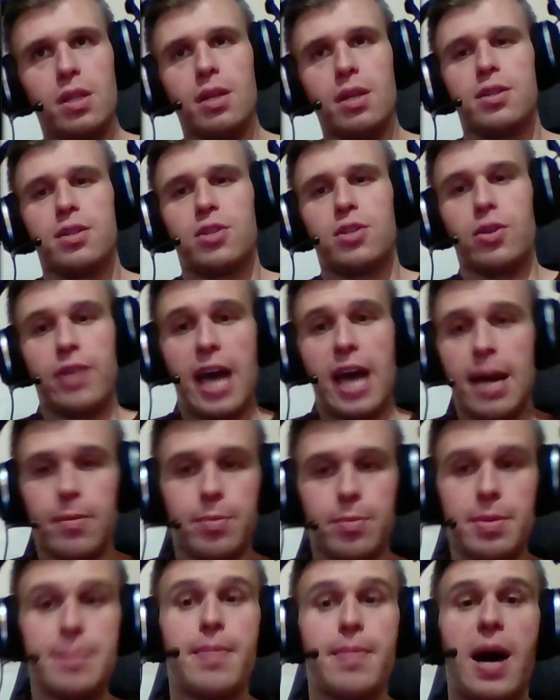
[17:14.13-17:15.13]
So that would
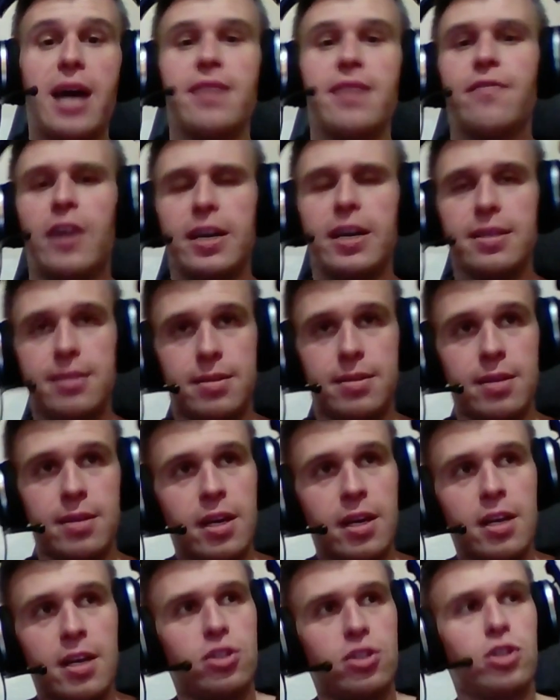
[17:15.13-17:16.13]
be my advice.
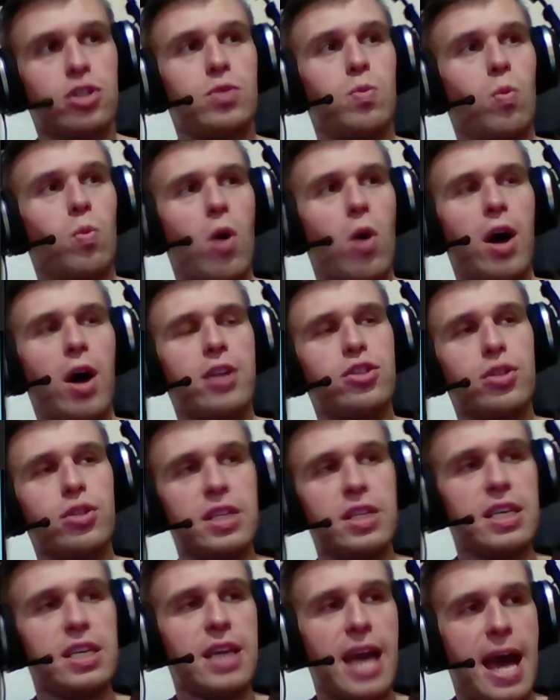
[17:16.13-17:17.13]
Just watch
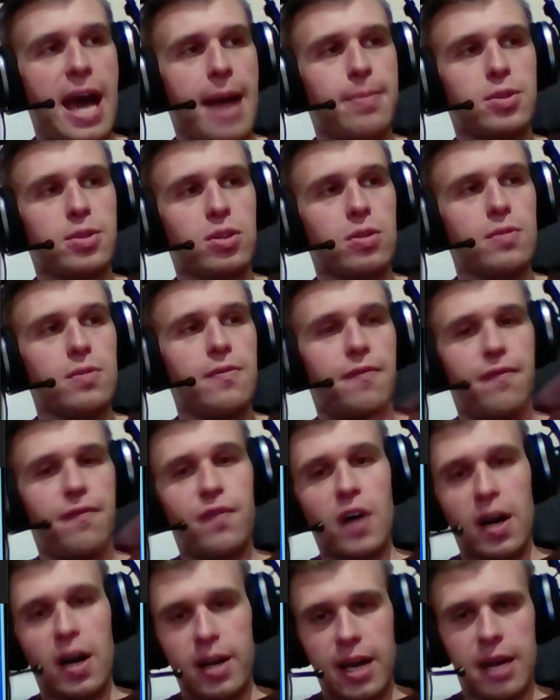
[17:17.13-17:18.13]
the absolute
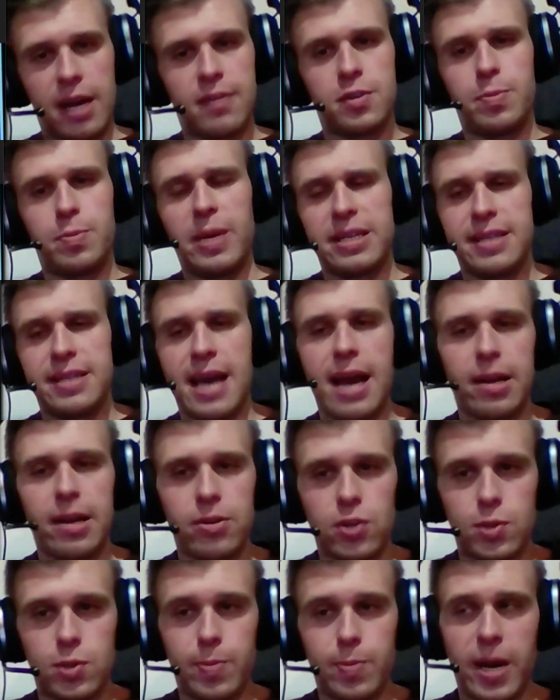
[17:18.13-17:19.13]
fuck out of
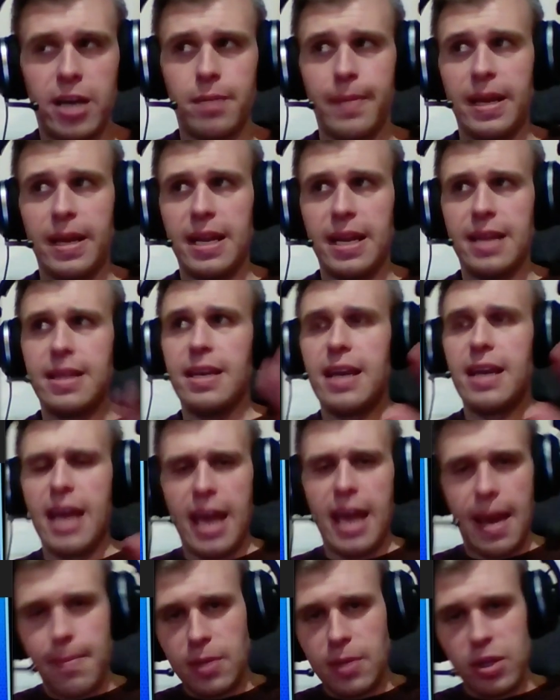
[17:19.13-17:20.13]
Spectacular Spider Man and then
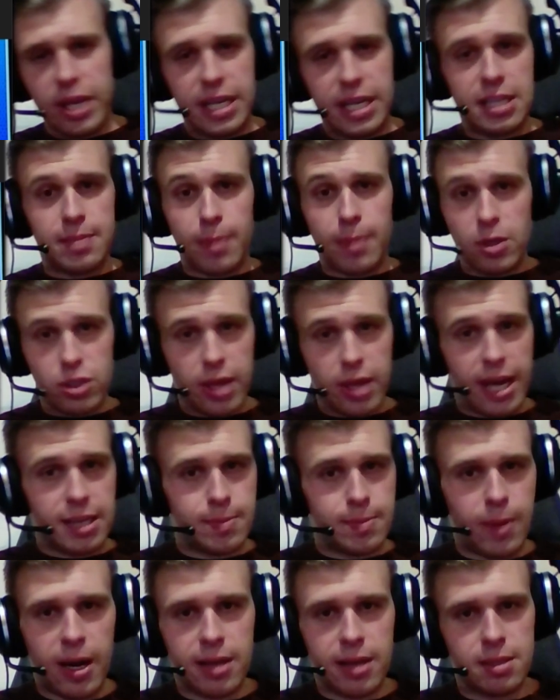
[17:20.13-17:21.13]
emulate as much of that as
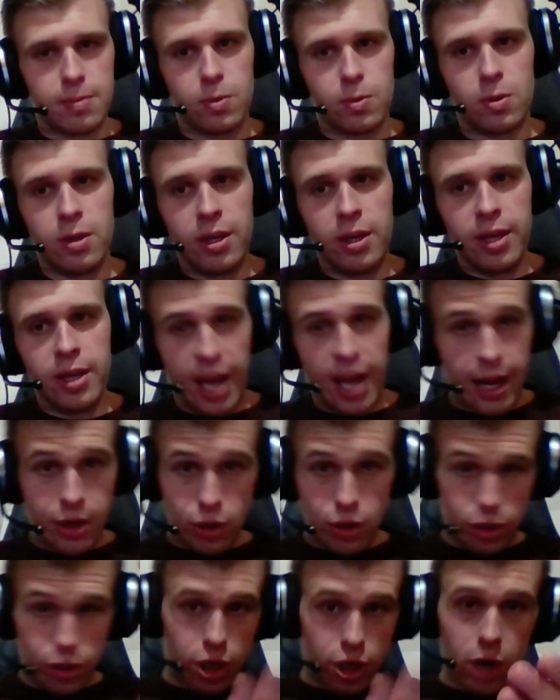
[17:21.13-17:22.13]
possible. And
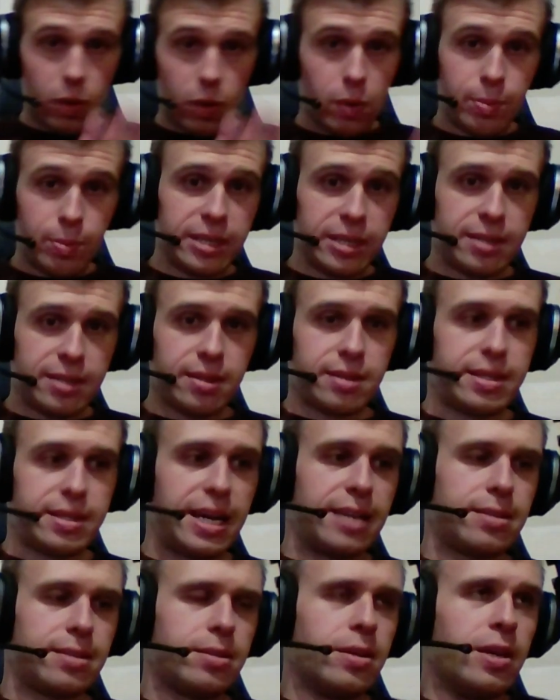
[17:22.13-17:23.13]
your show will be a
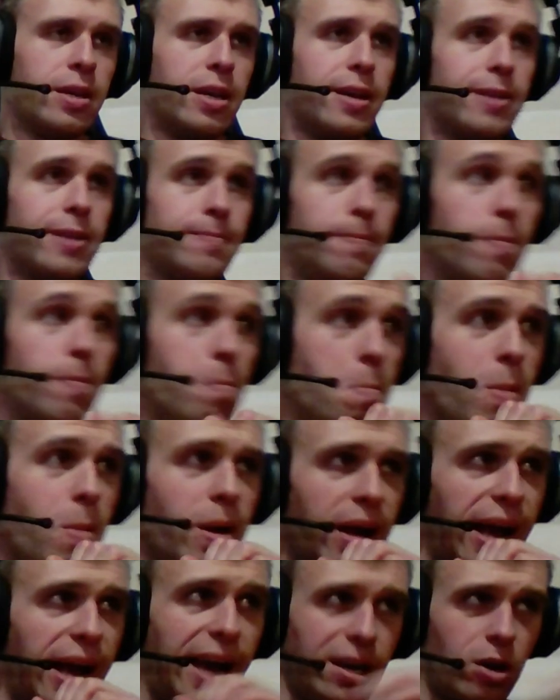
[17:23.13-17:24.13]
success.
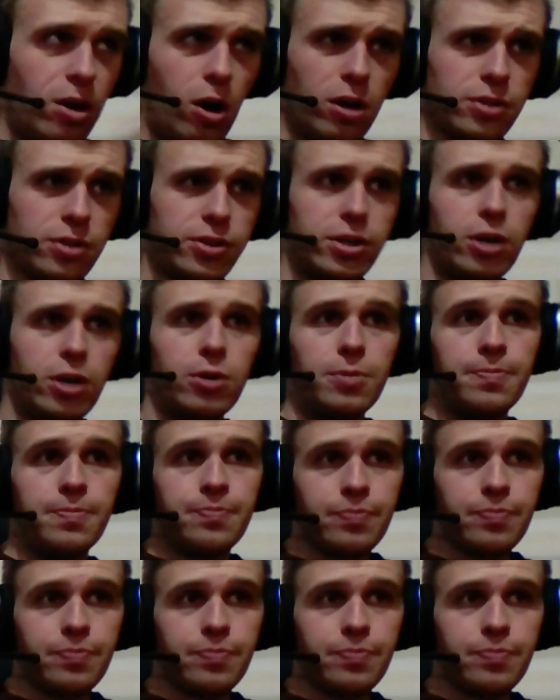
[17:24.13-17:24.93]
And also,